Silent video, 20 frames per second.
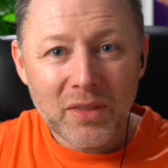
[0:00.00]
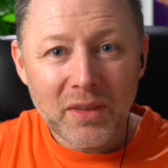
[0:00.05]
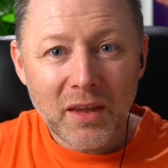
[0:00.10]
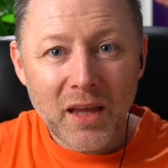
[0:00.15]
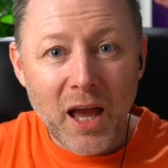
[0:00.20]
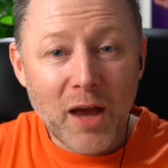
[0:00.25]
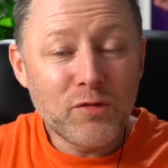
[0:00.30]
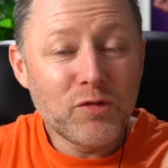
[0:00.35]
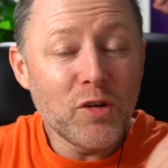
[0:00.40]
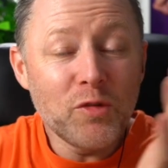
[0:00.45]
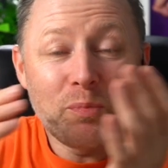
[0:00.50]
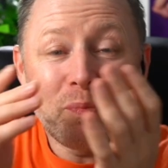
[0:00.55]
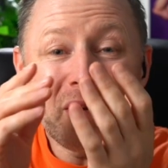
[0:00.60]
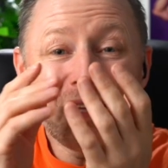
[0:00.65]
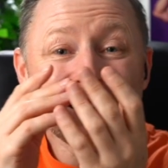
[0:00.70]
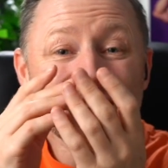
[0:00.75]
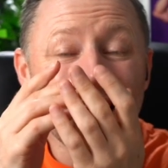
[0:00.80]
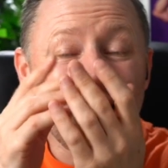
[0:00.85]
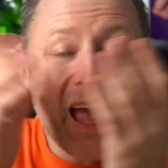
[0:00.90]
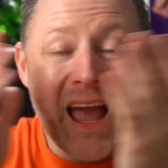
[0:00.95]
If you've
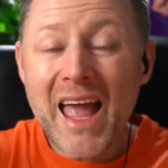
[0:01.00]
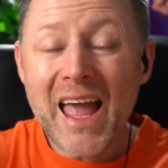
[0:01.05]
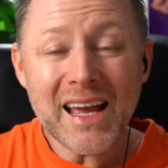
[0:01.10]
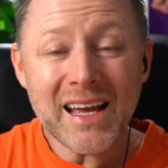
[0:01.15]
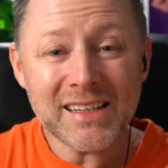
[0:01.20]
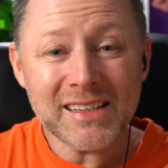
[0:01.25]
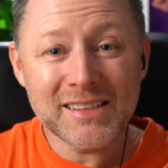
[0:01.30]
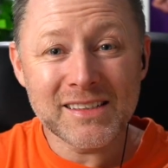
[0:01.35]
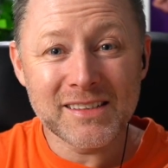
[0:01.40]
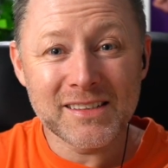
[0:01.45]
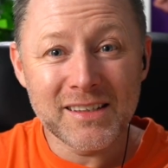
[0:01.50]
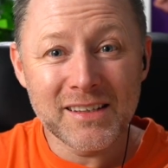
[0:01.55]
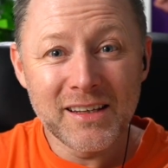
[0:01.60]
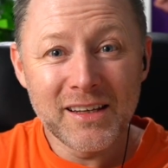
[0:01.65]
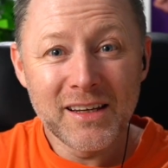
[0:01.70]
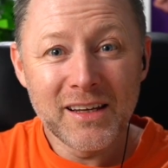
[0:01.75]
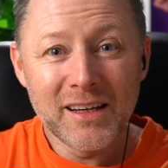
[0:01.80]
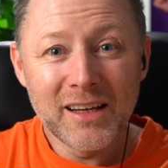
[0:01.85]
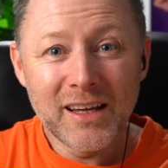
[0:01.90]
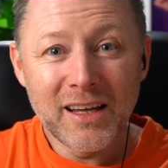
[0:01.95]
been X'd,
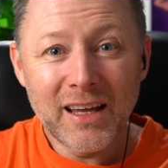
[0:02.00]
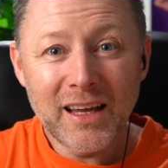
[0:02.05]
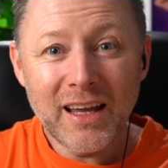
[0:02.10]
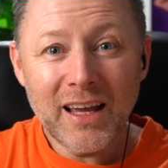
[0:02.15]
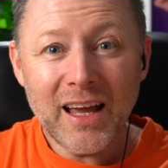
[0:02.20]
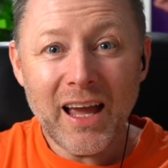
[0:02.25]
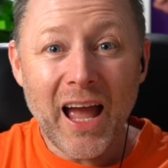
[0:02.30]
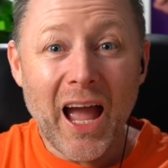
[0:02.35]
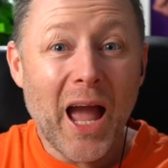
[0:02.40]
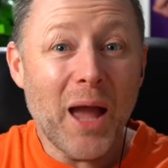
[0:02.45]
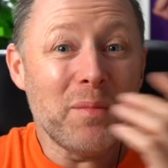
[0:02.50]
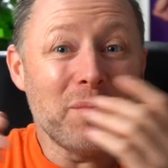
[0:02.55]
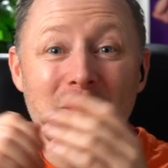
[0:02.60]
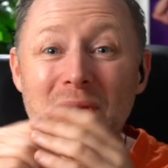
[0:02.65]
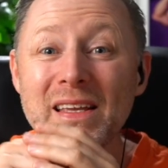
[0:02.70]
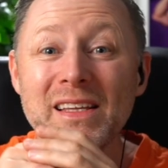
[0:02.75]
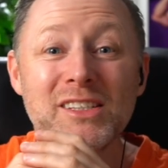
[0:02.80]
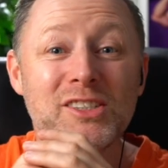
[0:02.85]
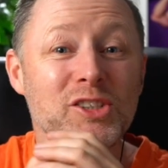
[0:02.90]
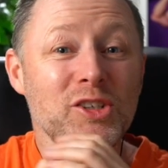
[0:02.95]
it
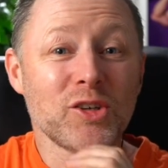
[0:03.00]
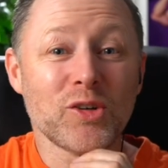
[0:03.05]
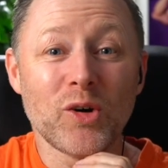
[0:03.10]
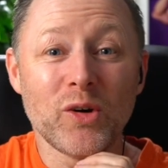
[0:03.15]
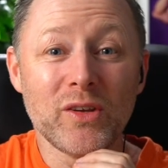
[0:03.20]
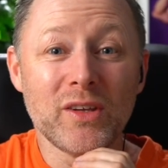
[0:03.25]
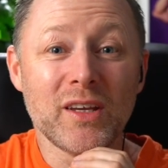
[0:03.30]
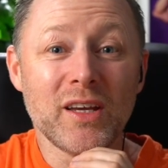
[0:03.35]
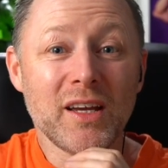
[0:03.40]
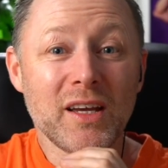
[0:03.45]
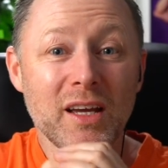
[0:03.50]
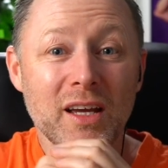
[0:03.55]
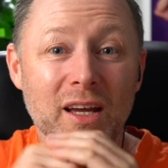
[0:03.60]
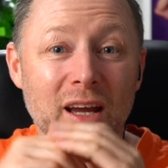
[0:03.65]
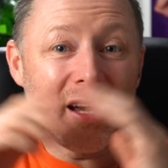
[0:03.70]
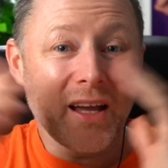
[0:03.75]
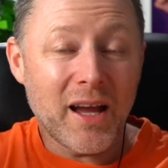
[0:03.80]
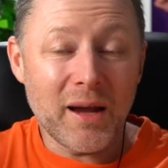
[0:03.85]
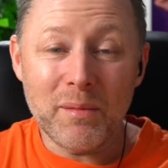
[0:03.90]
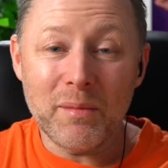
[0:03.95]
means you're on
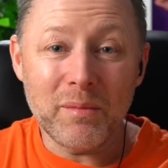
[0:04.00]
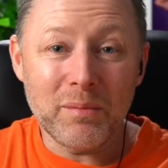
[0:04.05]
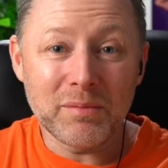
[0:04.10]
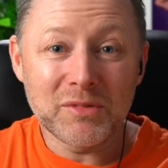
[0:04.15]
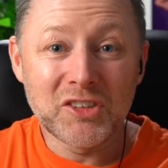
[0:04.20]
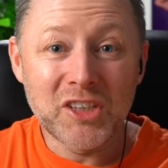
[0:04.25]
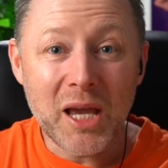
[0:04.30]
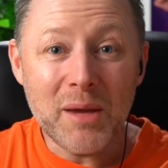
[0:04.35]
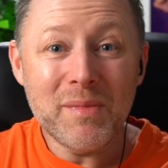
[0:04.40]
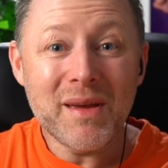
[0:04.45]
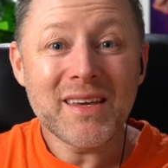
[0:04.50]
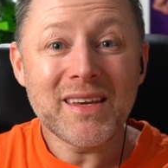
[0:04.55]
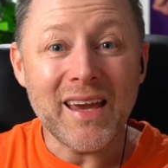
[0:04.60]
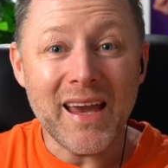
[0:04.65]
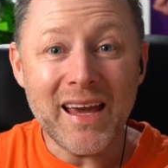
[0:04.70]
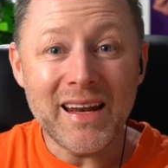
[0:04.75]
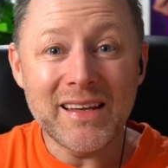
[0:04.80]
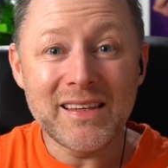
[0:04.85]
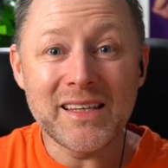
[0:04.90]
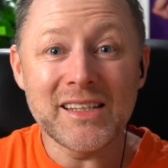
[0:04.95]
Jamie
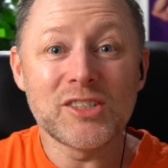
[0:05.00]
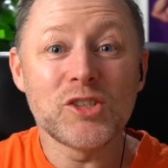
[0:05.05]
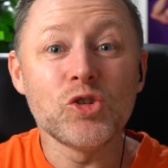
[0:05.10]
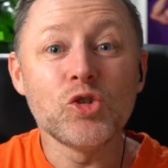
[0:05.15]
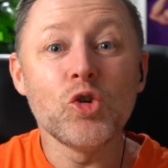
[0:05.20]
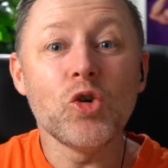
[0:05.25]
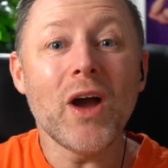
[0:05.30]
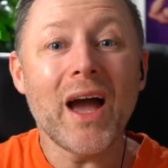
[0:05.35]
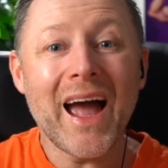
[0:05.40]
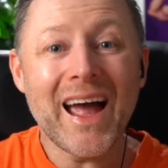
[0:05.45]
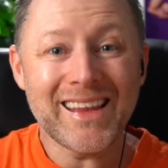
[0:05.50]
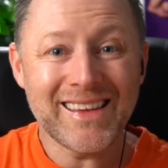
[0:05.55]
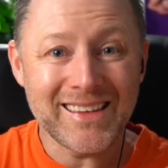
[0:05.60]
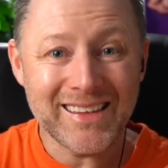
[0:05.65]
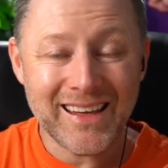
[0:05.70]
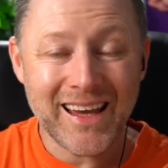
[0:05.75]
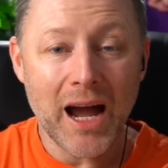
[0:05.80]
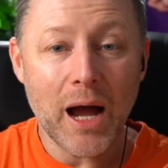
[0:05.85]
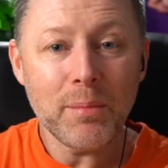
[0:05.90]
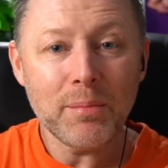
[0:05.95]
Kennedy's new hidden
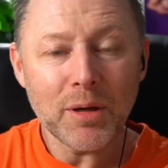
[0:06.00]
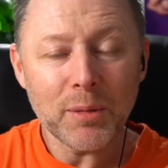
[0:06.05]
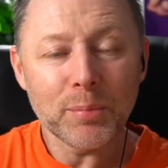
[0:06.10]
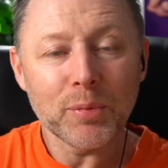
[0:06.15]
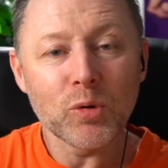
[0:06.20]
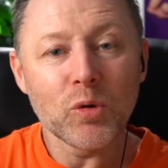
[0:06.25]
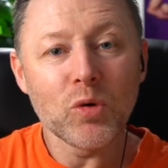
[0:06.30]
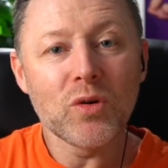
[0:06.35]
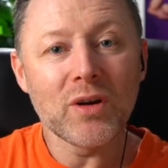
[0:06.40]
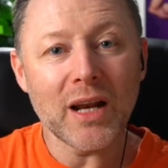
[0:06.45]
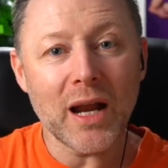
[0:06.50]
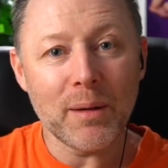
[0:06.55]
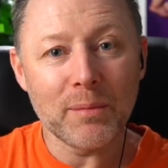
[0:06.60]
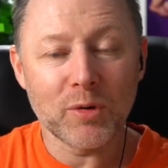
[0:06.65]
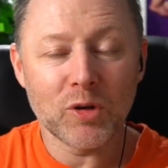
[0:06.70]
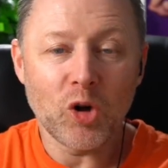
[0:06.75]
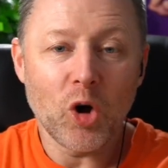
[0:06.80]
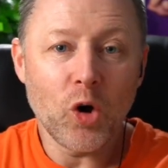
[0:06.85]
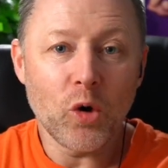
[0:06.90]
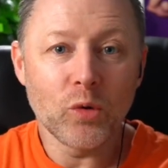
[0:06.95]
camera program
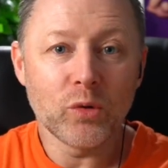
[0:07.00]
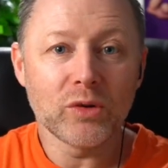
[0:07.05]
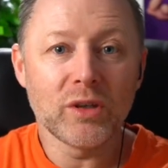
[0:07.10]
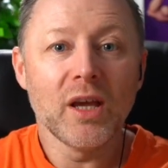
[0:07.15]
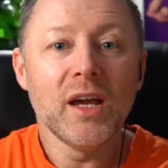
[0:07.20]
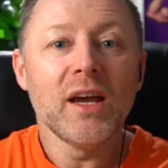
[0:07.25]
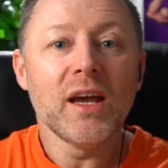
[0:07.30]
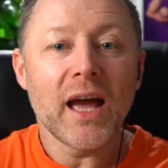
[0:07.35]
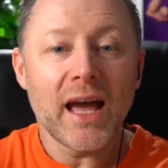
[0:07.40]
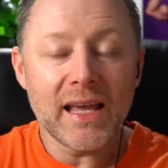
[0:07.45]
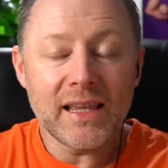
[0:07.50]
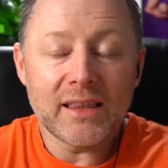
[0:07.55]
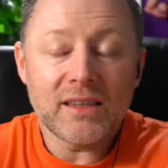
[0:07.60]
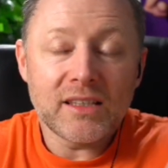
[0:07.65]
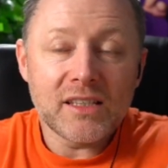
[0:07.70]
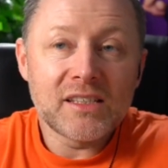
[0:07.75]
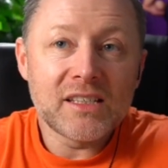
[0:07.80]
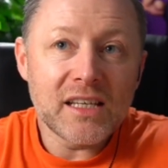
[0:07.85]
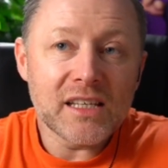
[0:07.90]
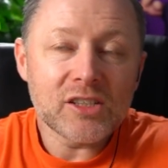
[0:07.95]
called, you
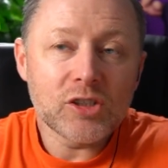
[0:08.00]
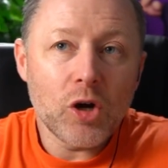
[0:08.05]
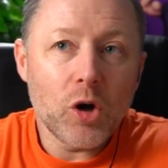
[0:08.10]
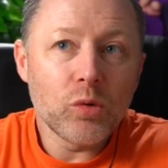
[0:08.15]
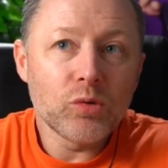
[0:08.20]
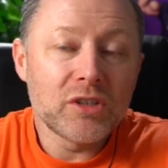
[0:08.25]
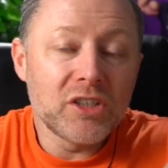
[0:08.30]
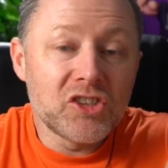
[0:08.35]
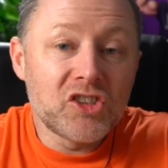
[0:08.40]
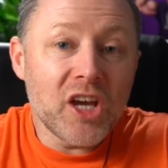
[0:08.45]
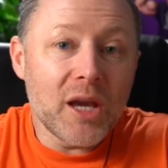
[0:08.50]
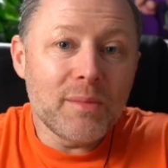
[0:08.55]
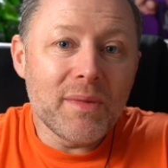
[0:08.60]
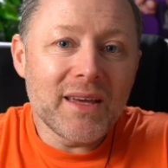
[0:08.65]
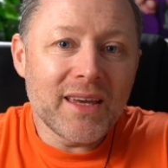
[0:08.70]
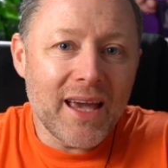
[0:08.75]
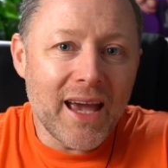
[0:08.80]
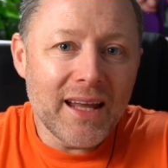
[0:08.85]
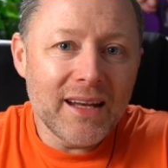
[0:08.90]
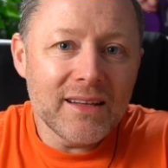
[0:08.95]
see, it's called the Jamie
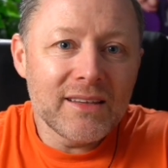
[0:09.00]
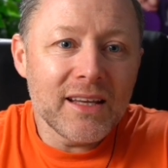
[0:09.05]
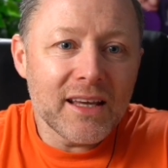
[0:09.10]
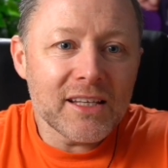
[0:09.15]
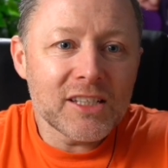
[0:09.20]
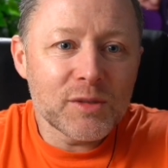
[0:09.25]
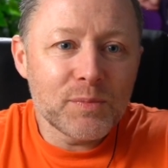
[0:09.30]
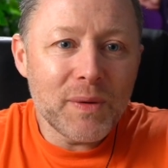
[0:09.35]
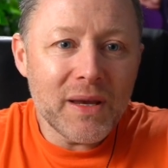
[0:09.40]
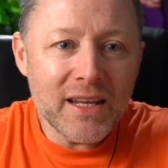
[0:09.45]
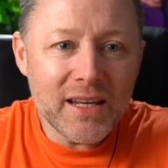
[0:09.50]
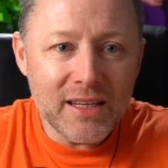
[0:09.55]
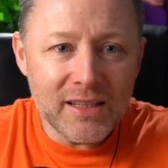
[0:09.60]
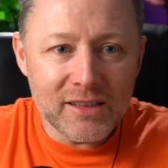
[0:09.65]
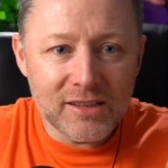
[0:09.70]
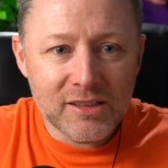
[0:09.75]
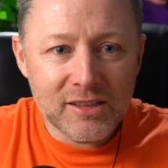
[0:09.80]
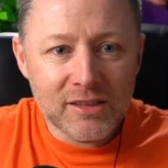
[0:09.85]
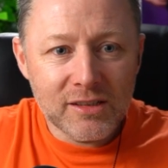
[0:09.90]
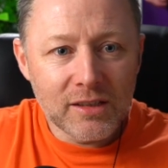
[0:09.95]
Kennedy
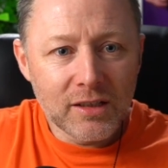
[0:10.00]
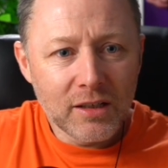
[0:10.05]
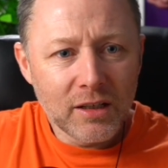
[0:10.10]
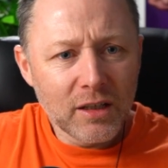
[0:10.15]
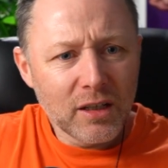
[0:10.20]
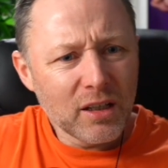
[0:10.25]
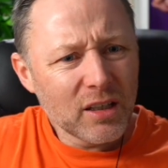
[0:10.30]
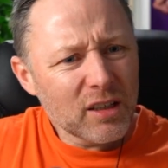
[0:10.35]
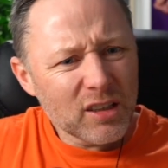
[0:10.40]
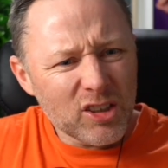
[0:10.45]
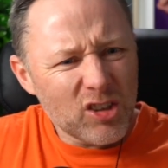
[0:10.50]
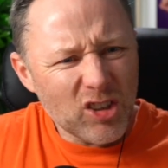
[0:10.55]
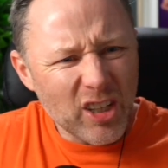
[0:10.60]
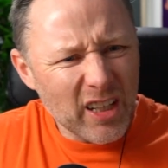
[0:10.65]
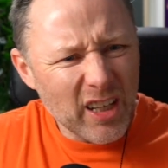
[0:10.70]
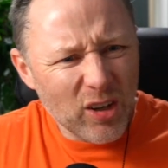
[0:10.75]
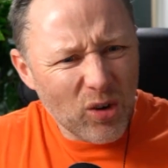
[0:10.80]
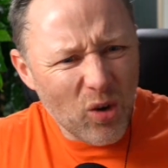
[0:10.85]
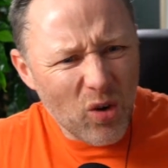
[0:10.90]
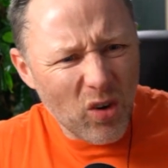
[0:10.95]
Experience. You
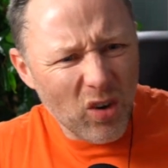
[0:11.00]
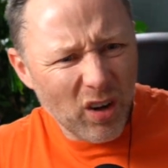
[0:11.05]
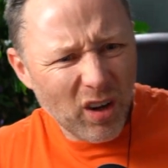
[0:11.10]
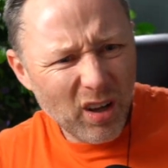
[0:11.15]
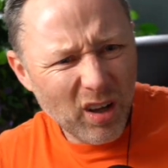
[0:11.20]
didn't know?